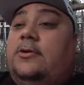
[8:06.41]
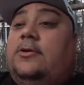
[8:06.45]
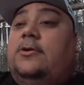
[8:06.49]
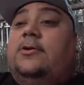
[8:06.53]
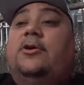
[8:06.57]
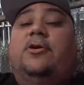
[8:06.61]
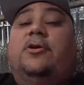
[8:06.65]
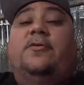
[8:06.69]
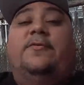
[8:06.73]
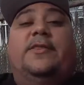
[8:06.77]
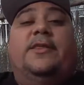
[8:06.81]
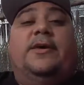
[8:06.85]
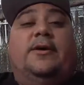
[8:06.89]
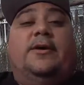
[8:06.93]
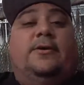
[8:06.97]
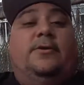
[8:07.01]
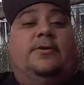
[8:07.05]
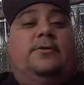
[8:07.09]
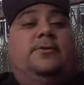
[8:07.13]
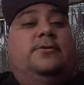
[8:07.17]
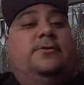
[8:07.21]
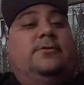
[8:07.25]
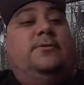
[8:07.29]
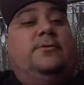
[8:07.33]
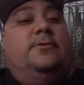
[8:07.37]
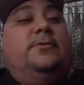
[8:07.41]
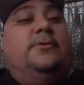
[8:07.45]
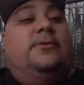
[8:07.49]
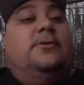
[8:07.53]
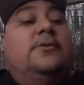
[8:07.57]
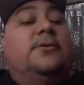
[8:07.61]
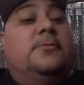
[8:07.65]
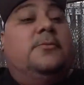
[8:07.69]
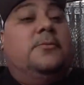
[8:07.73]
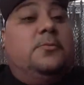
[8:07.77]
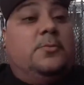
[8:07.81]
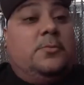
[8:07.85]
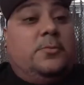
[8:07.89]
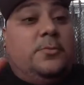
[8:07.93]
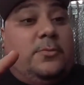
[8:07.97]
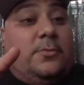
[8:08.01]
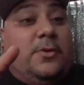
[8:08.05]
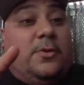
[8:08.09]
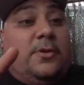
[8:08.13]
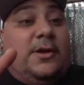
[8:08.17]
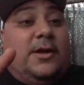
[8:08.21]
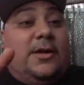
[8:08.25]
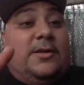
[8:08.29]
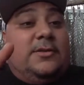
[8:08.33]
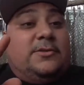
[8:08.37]
go over there.
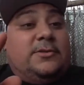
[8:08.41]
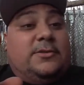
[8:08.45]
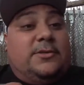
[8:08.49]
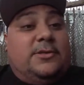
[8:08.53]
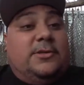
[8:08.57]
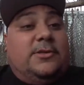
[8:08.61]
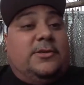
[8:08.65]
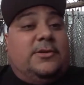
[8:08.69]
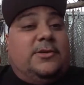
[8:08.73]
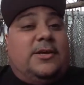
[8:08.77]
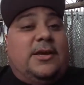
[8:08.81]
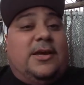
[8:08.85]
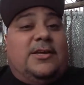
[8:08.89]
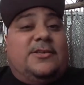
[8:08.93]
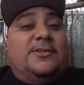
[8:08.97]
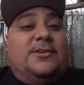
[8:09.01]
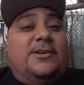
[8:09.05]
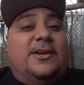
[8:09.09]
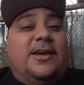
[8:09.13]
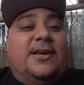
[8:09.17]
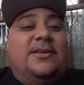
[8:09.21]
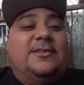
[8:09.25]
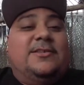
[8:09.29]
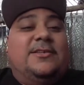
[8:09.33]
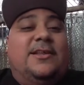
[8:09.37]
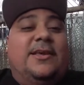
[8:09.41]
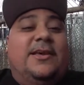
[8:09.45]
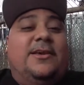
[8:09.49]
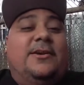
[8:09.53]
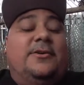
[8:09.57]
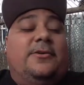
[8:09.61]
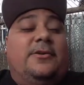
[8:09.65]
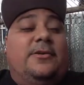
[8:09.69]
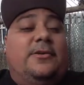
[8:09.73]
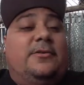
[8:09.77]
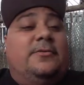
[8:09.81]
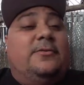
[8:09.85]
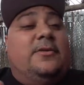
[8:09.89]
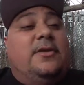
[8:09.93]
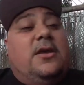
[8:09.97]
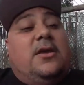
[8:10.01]
Right, see, got you guys later.